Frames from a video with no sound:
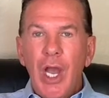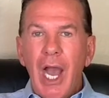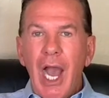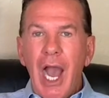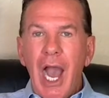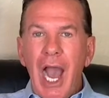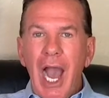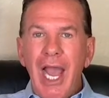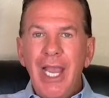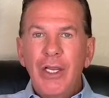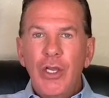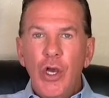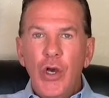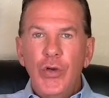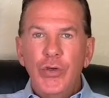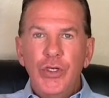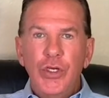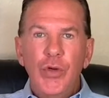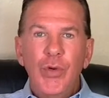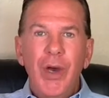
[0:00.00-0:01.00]
I
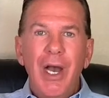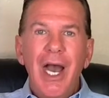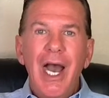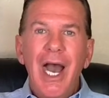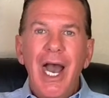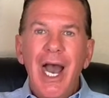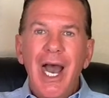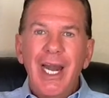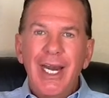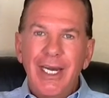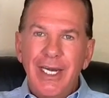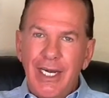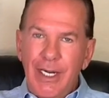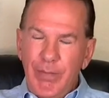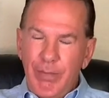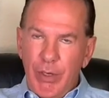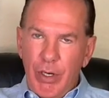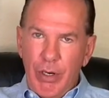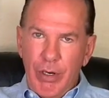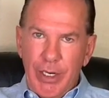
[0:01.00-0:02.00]
go to a holiday
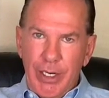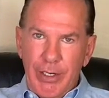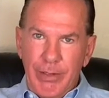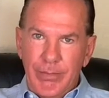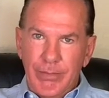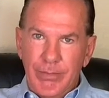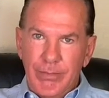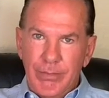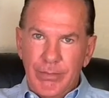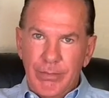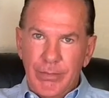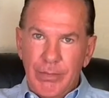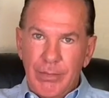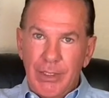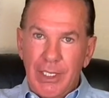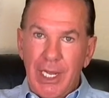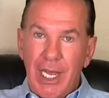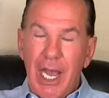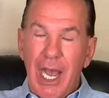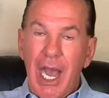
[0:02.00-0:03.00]
party.
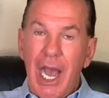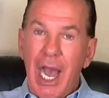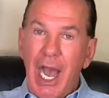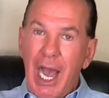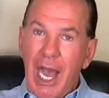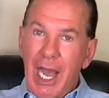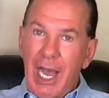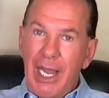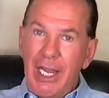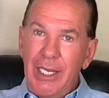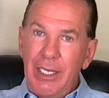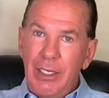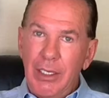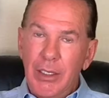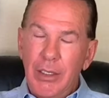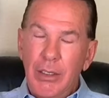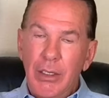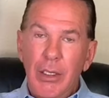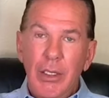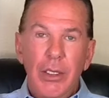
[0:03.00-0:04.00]
I
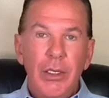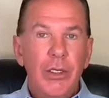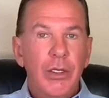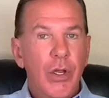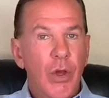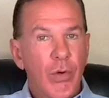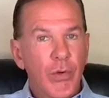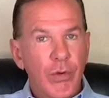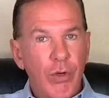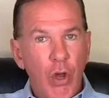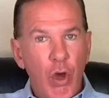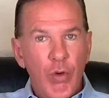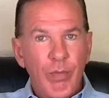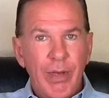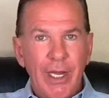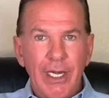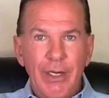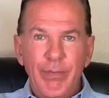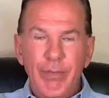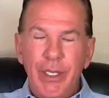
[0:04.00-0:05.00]
don't know
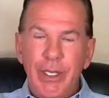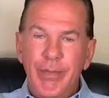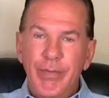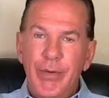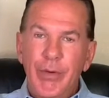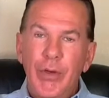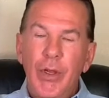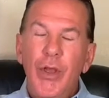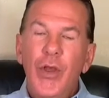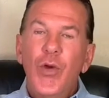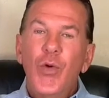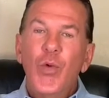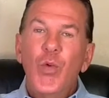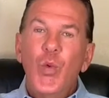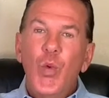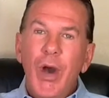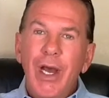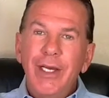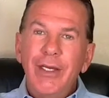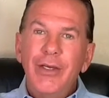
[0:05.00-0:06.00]
many people.
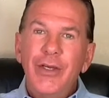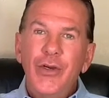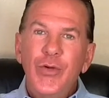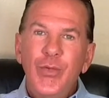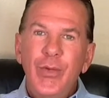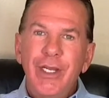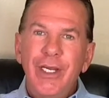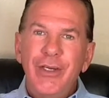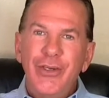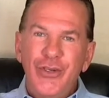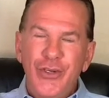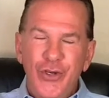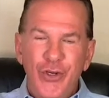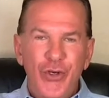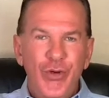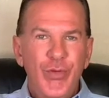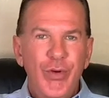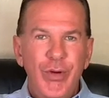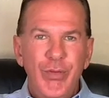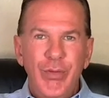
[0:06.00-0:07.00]
What do we
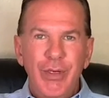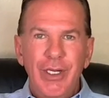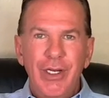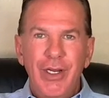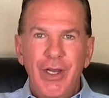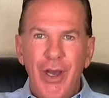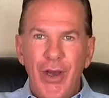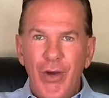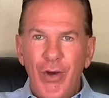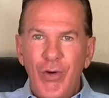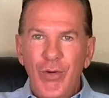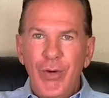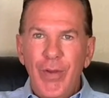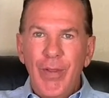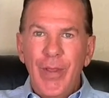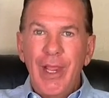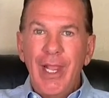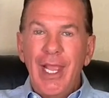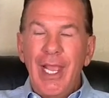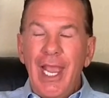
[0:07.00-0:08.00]
do when we go
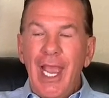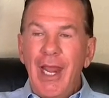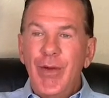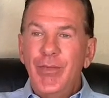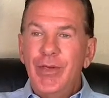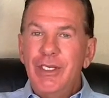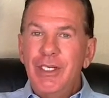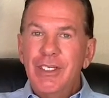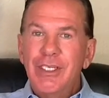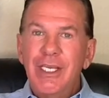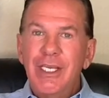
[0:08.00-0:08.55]
and we just